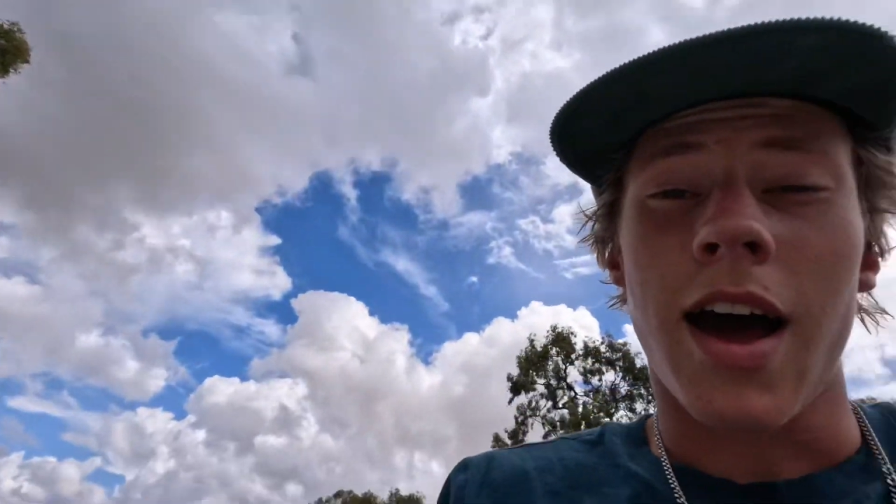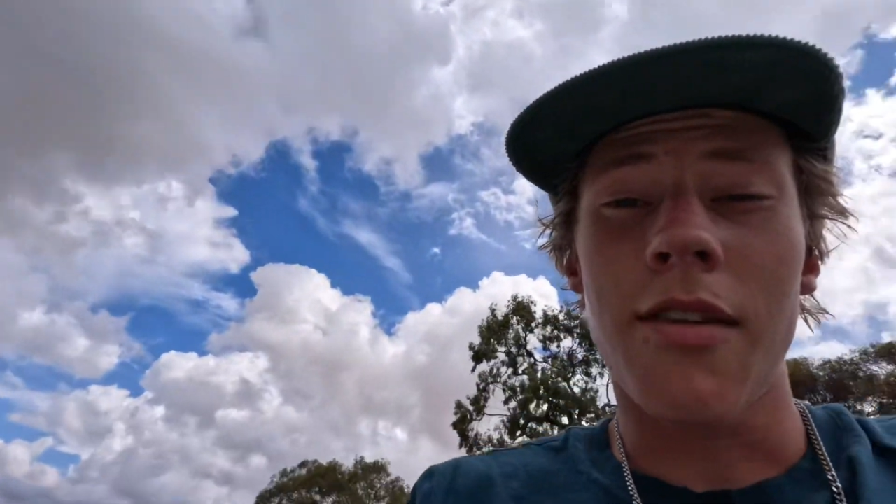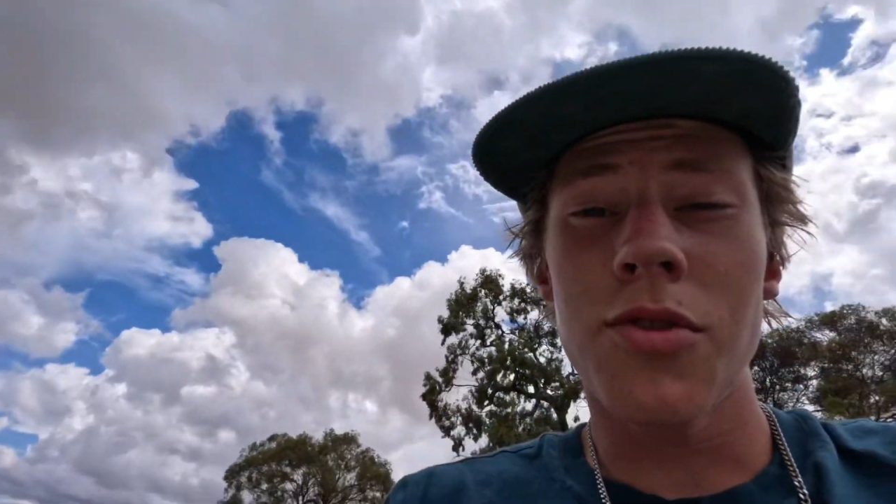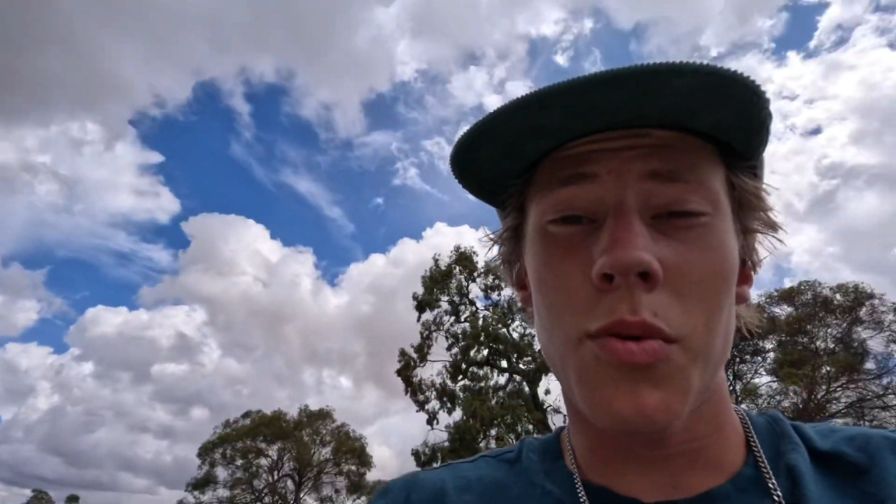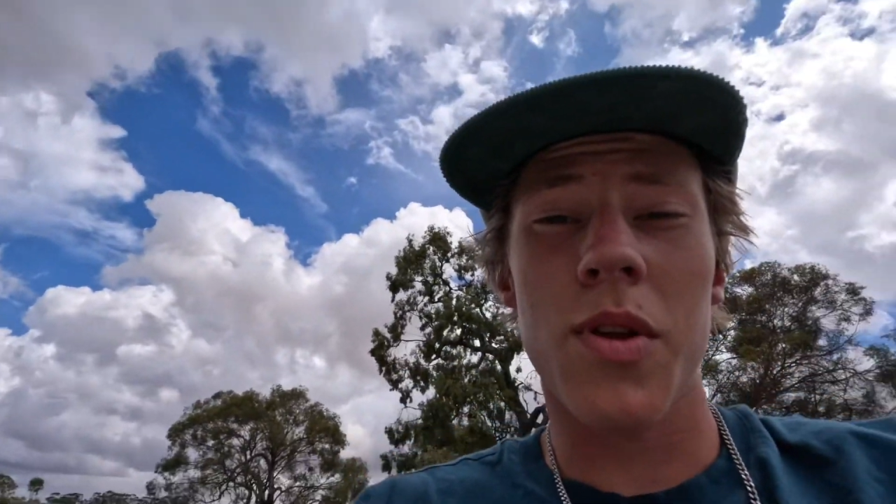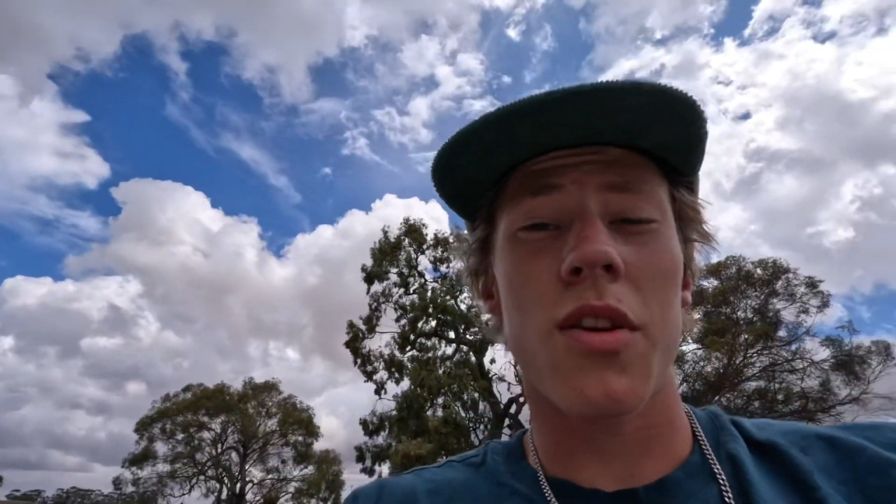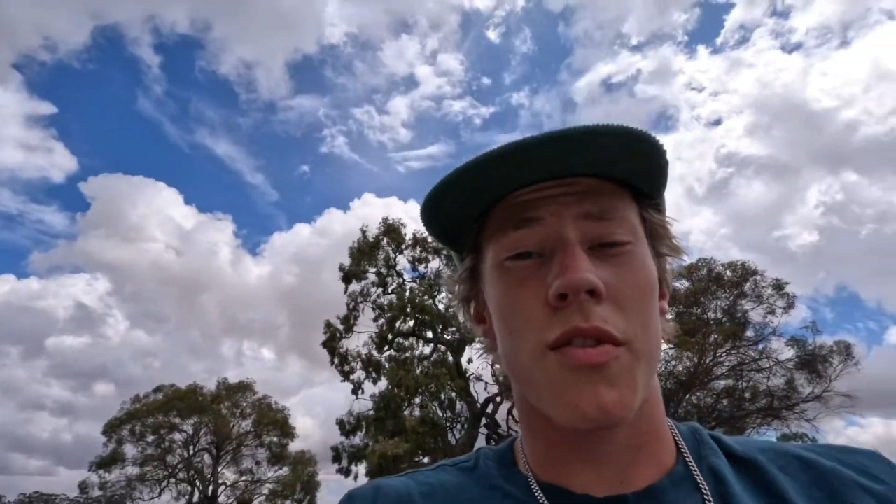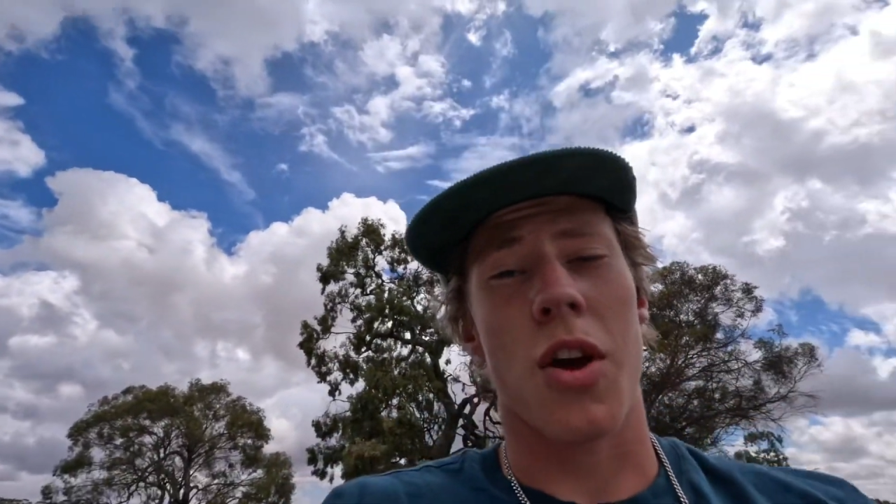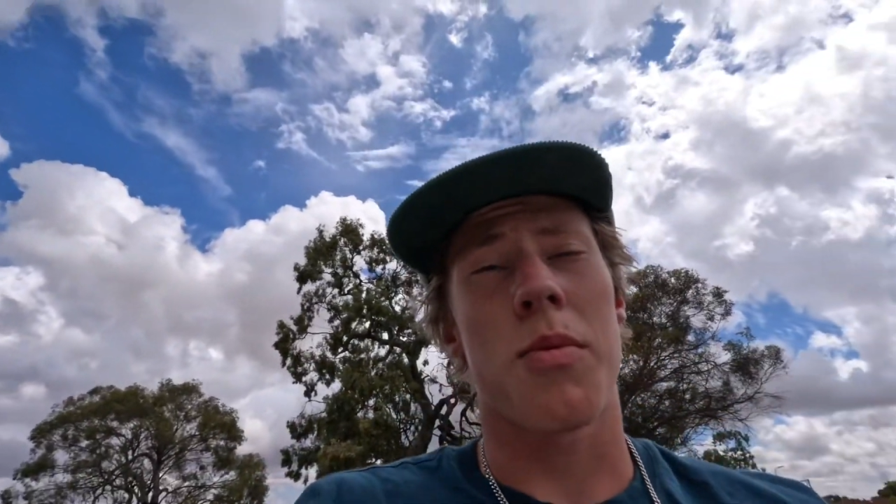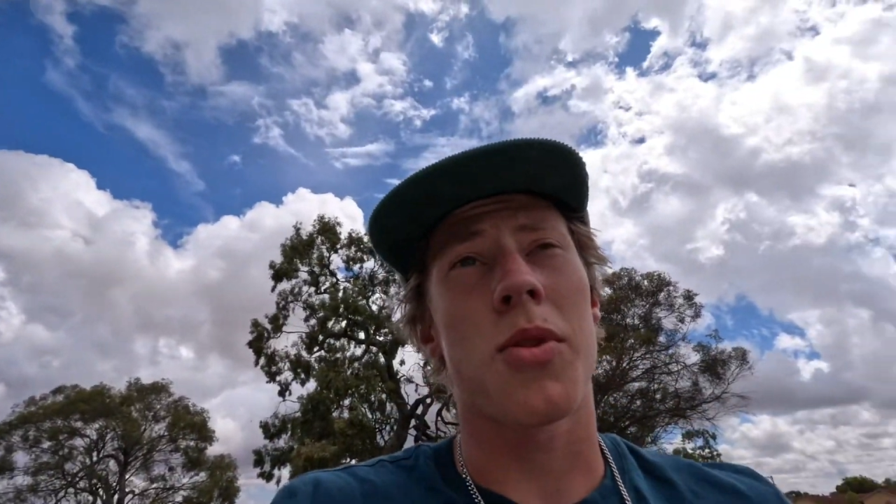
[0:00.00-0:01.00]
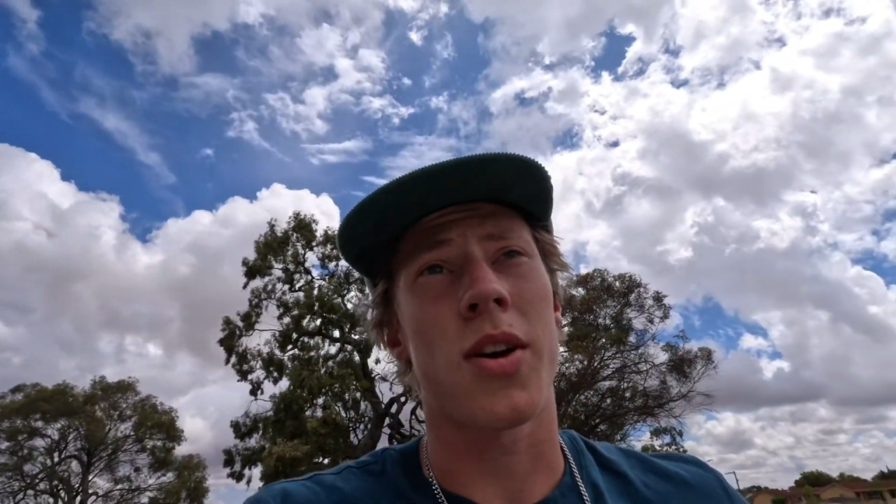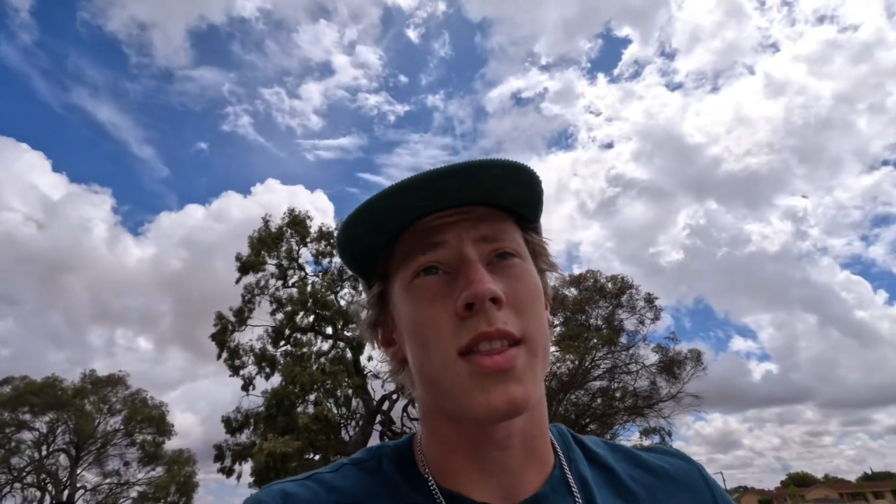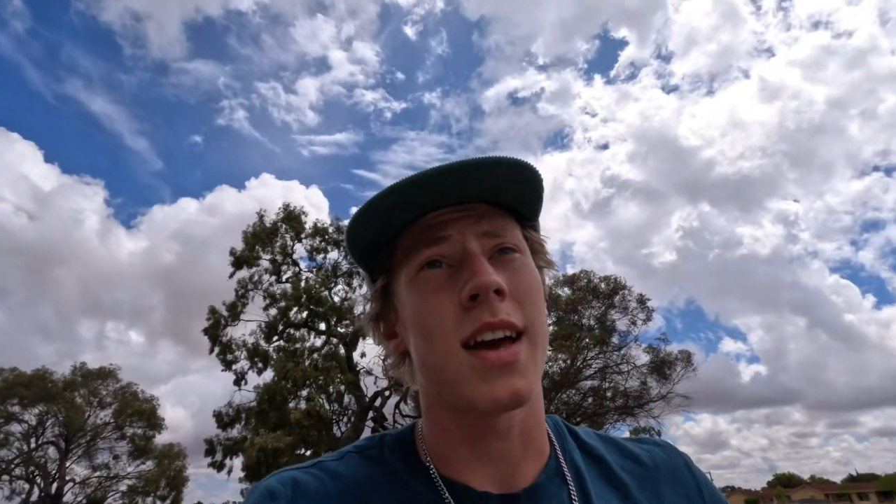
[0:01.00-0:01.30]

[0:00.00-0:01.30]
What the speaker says: having your wheel over coping like